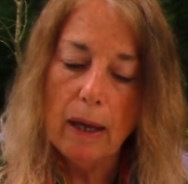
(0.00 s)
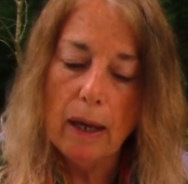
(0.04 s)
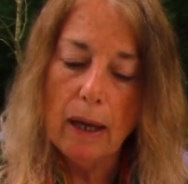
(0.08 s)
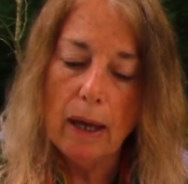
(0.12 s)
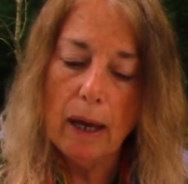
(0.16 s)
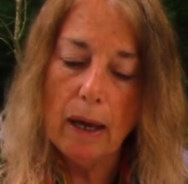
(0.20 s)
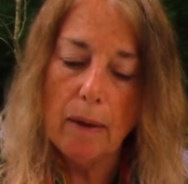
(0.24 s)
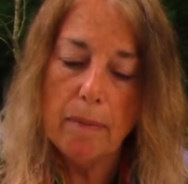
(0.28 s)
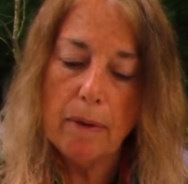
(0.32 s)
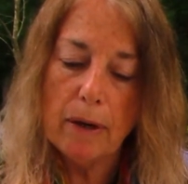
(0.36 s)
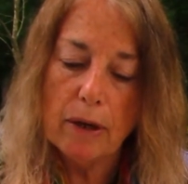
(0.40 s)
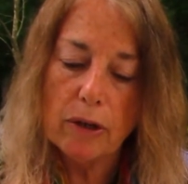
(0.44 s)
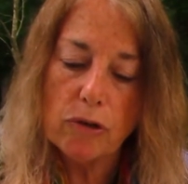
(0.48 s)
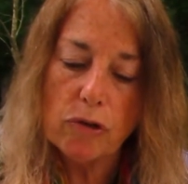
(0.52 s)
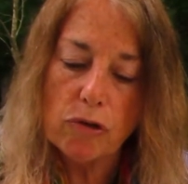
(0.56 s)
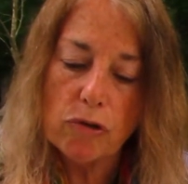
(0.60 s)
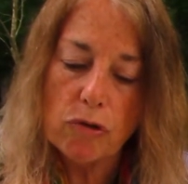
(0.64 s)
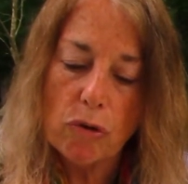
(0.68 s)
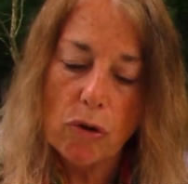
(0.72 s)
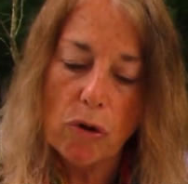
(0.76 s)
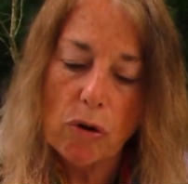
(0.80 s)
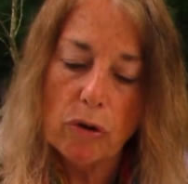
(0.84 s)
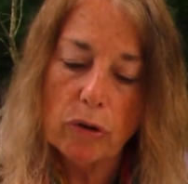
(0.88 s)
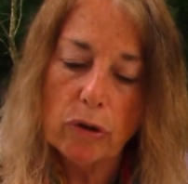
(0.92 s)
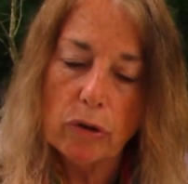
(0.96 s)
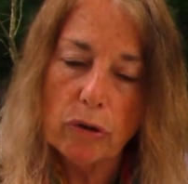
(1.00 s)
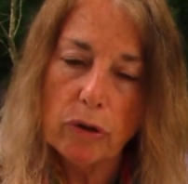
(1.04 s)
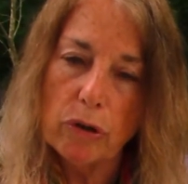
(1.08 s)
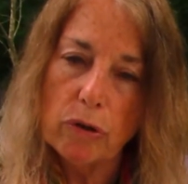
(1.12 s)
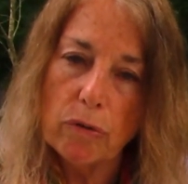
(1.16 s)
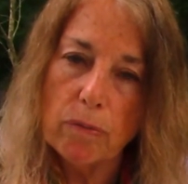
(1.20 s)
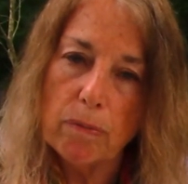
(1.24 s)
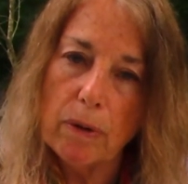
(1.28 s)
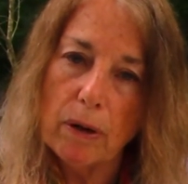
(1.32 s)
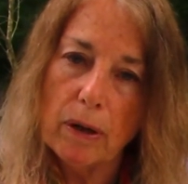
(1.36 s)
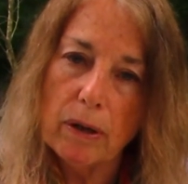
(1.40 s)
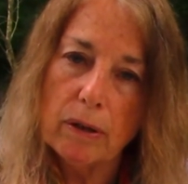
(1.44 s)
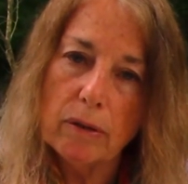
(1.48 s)
and make stronger your
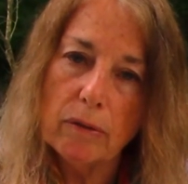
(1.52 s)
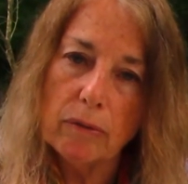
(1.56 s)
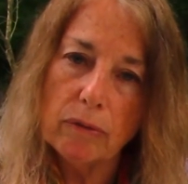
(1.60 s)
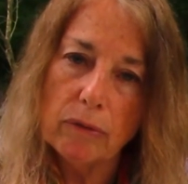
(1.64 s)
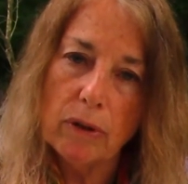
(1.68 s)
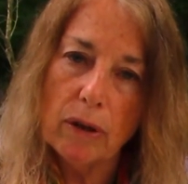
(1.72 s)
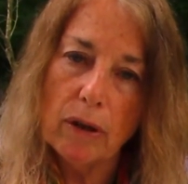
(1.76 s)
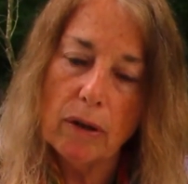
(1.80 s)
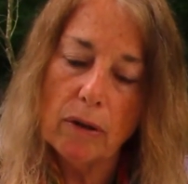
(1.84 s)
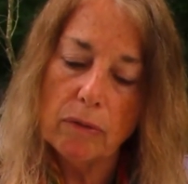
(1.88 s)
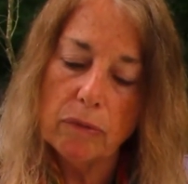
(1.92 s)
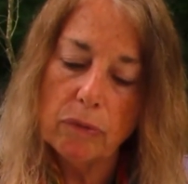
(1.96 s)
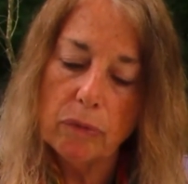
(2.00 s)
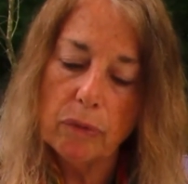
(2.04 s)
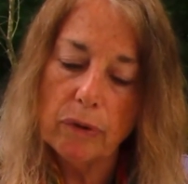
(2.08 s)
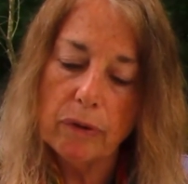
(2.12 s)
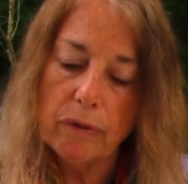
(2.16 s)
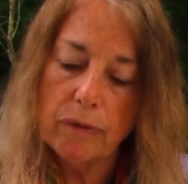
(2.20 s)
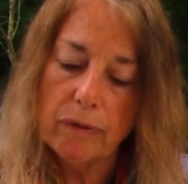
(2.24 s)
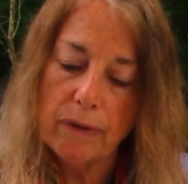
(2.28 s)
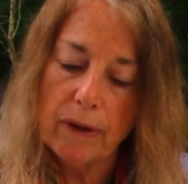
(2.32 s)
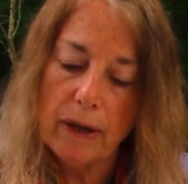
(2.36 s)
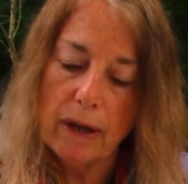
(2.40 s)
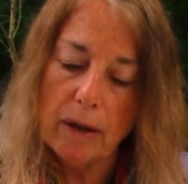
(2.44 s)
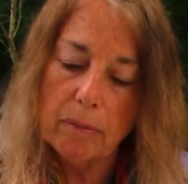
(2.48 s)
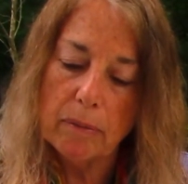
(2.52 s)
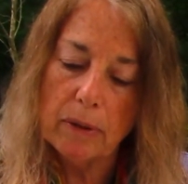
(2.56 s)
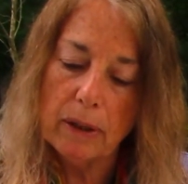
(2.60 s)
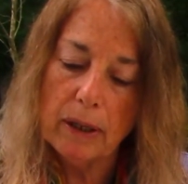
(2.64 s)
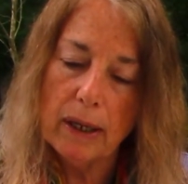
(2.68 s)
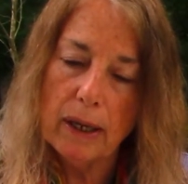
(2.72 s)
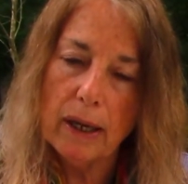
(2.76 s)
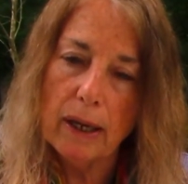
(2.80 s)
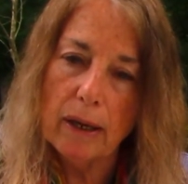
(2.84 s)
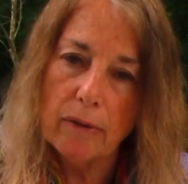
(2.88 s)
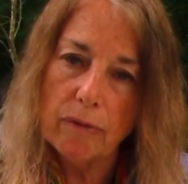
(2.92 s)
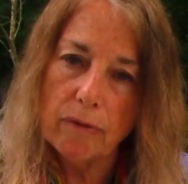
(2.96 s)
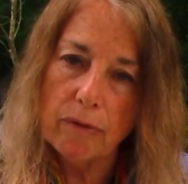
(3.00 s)
bond of love with
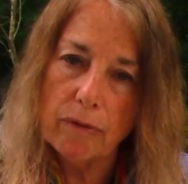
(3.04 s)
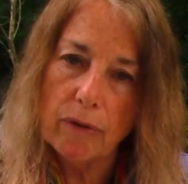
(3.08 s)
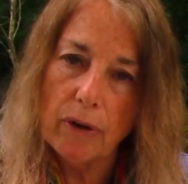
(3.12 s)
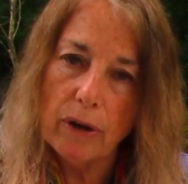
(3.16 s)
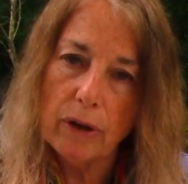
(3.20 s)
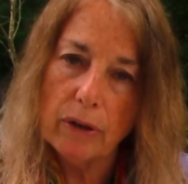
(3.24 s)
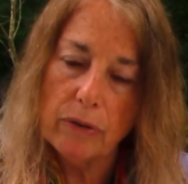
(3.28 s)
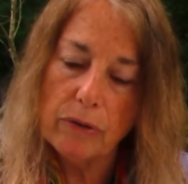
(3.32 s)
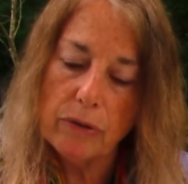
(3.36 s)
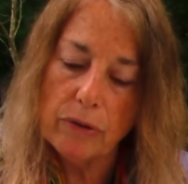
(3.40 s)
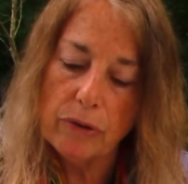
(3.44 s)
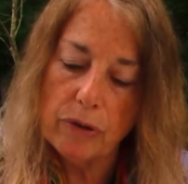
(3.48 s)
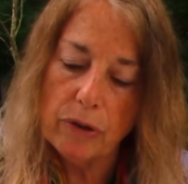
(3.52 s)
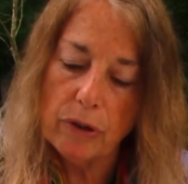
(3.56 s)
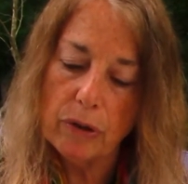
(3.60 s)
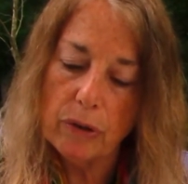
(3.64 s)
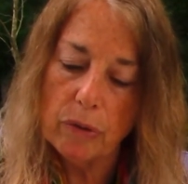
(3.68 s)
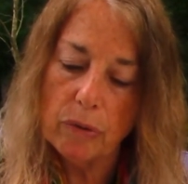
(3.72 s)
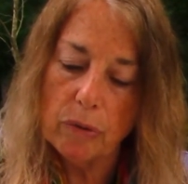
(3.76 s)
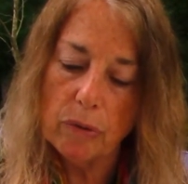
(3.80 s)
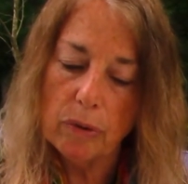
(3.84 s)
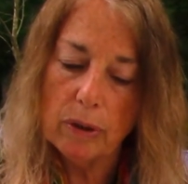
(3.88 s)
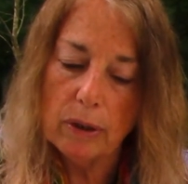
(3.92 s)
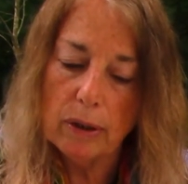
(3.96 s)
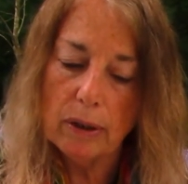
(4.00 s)
family and friends too.